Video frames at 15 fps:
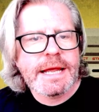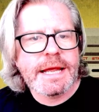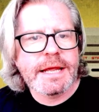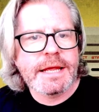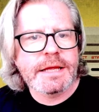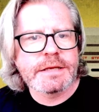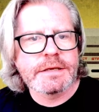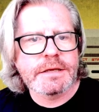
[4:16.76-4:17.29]

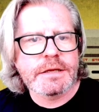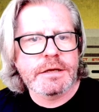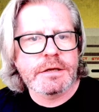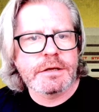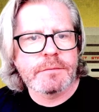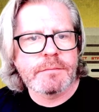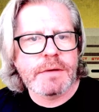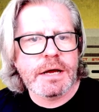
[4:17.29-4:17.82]
And
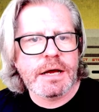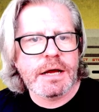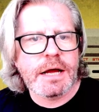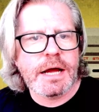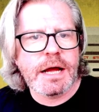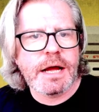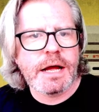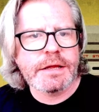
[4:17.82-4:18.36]
um,
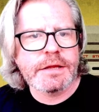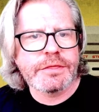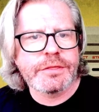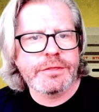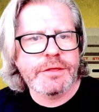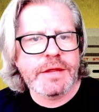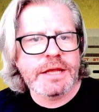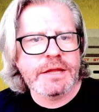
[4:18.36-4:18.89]
I
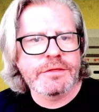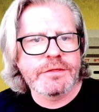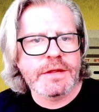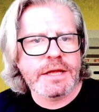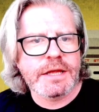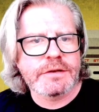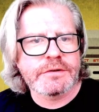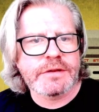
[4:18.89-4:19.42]
think
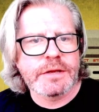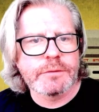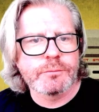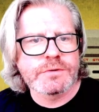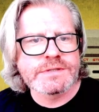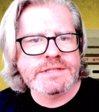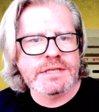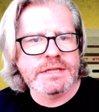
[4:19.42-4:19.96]
that it
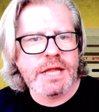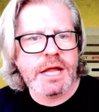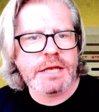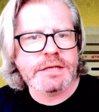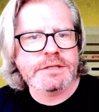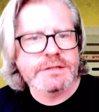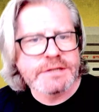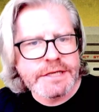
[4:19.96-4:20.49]
was a
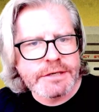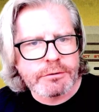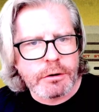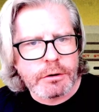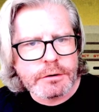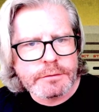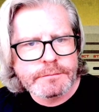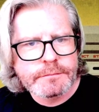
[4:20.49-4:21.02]
lot
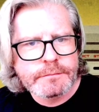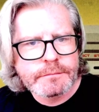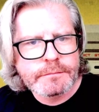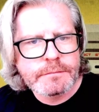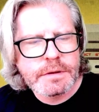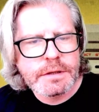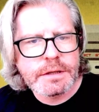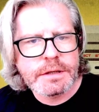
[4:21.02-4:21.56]
clearer
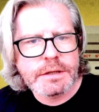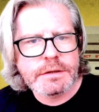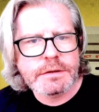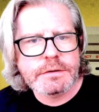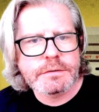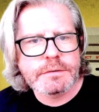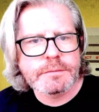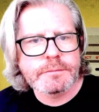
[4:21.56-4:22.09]

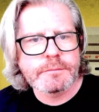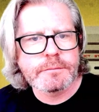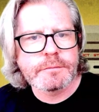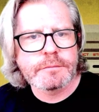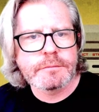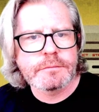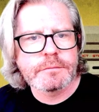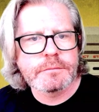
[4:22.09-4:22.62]
um,
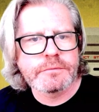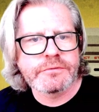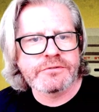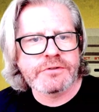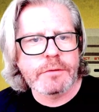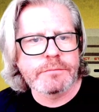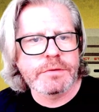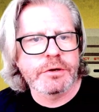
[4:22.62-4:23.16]

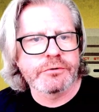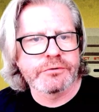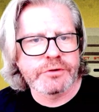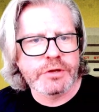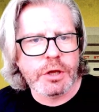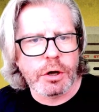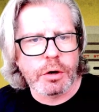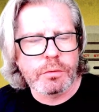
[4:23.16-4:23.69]
some years
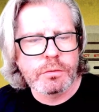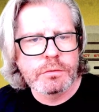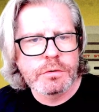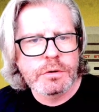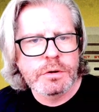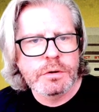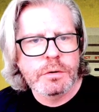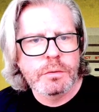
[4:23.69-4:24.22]
ago
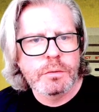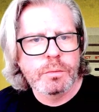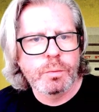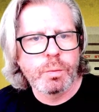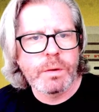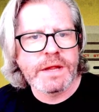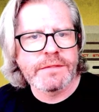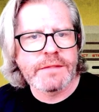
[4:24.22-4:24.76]

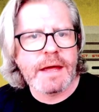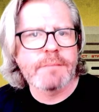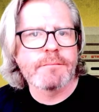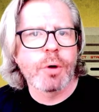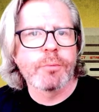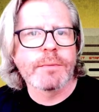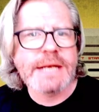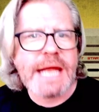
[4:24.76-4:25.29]
when that
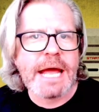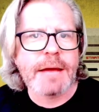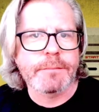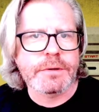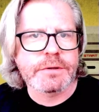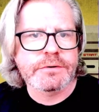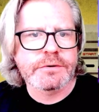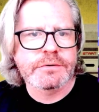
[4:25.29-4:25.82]
moment
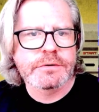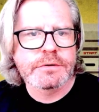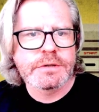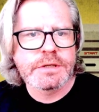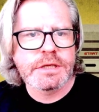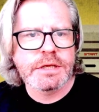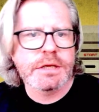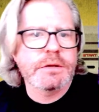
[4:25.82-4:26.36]
happened.
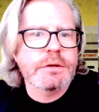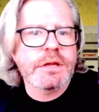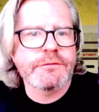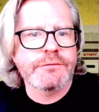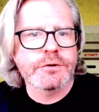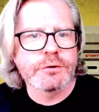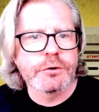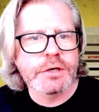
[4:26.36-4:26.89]

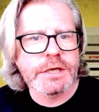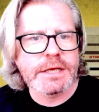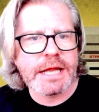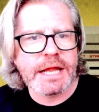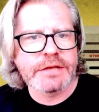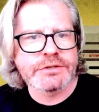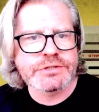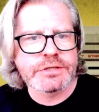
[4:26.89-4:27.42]
If you look at
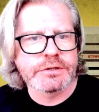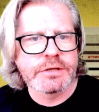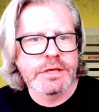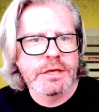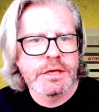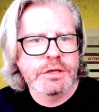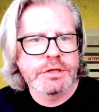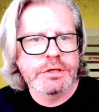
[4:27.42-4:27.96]
ancient,
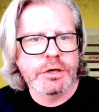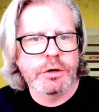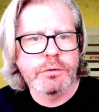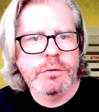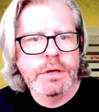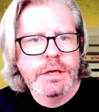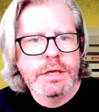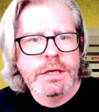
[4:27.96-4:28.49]
you
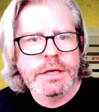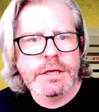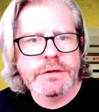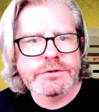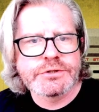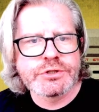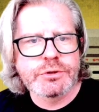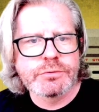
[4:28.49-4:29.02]
know, uh,
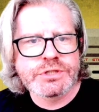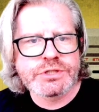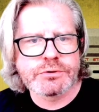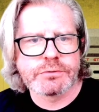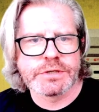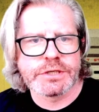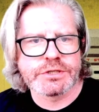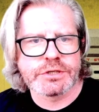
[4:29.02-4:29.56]
the Jewish
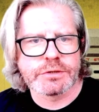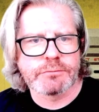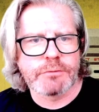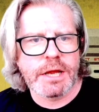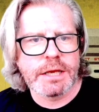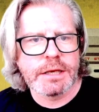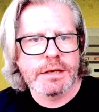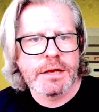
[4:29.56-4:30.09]
tradition,
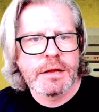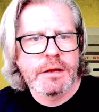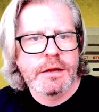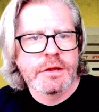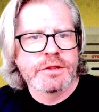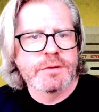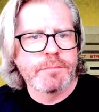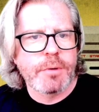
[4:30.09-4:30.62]
right?
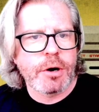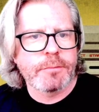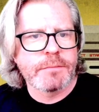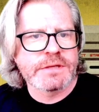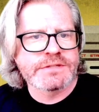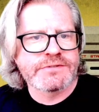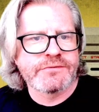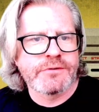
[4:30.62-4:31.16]
The bar
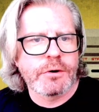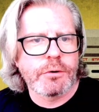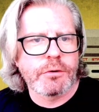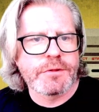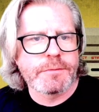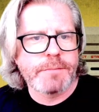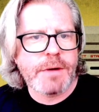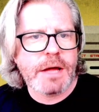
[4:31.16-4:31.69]
mitzvah or
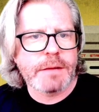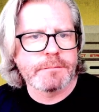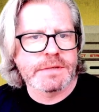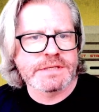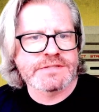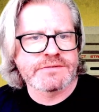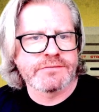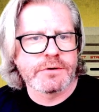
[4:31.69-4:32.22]
the bat
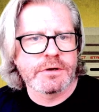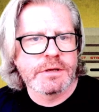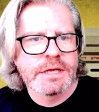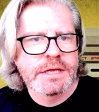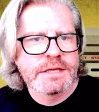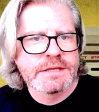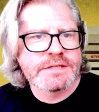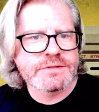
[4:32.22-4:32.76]
mitzvah,
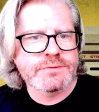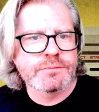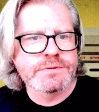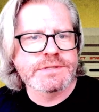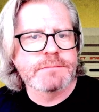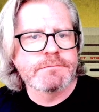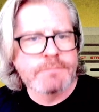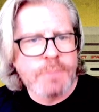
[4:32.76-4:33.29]
this
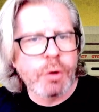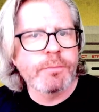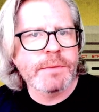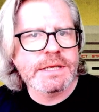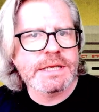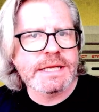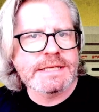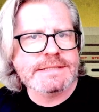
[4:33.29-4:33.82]
was a
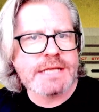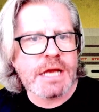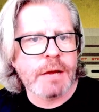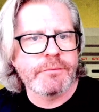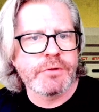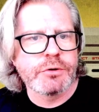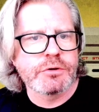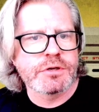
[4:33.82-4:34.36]
moment in
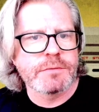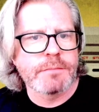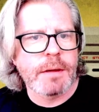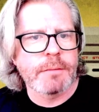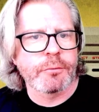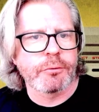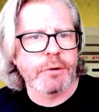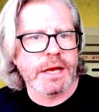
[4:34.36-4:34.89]
time that you
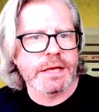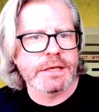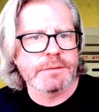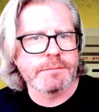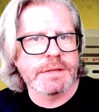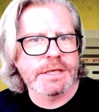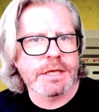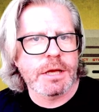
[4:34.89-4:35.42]

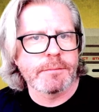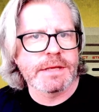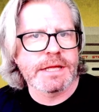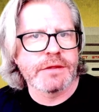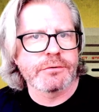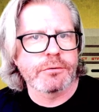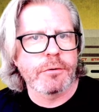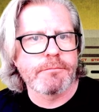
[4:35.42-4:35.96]
commemorated becoming
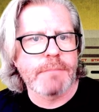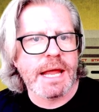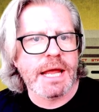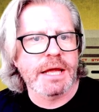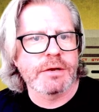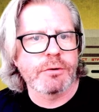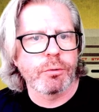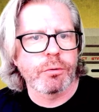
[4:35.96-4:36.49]
either a
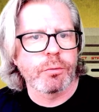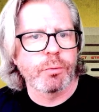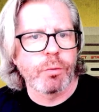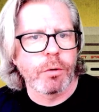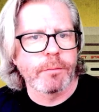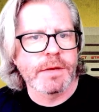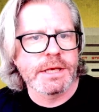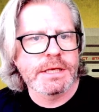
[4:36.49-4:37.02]
man or
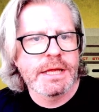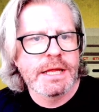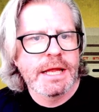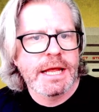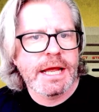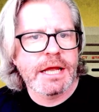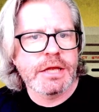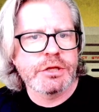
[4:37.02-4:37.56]
woman.
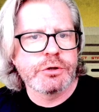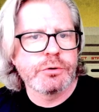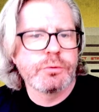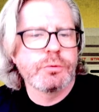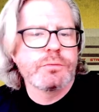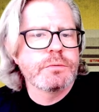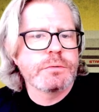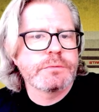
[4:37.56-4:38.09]
And
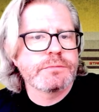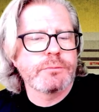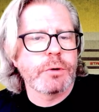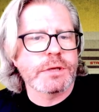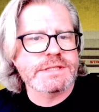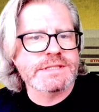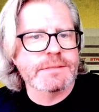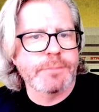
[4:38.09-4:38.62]
you,
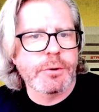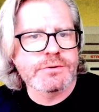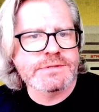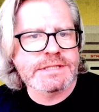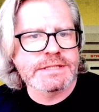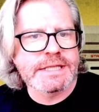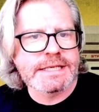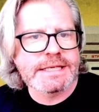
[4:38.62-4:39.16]
what,
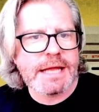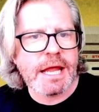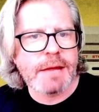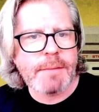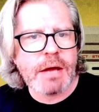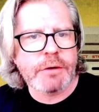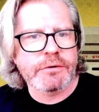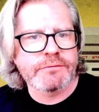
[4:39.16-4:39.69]
supposedly
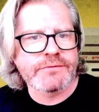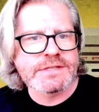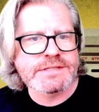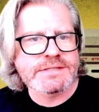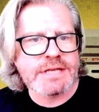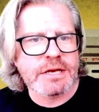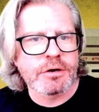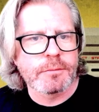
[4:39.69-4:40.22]
came out of this
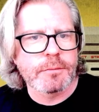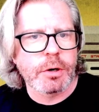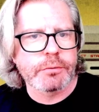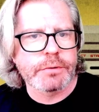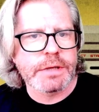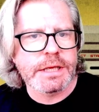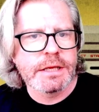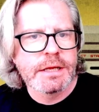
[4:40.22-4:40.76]

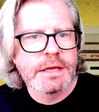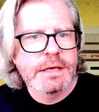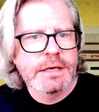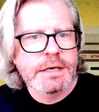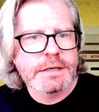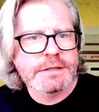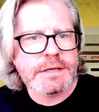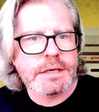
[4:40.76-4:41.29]
ceremony
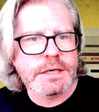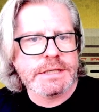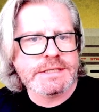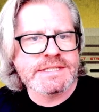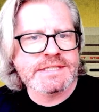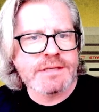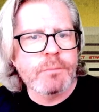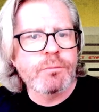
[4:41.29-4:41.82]
a, a
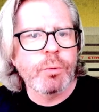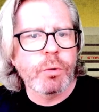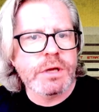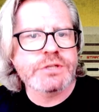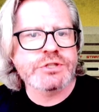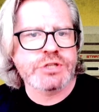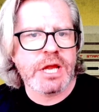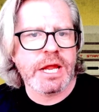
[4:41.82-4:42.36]

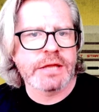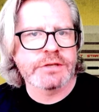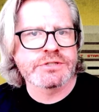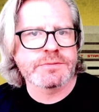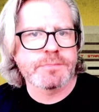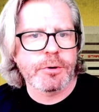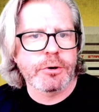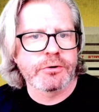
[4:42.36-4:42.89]
somewhat
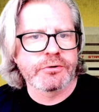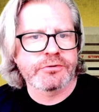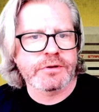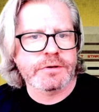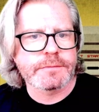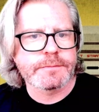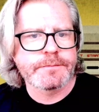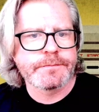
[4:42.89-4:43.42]
changed
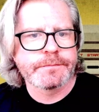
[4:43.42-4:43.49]
person.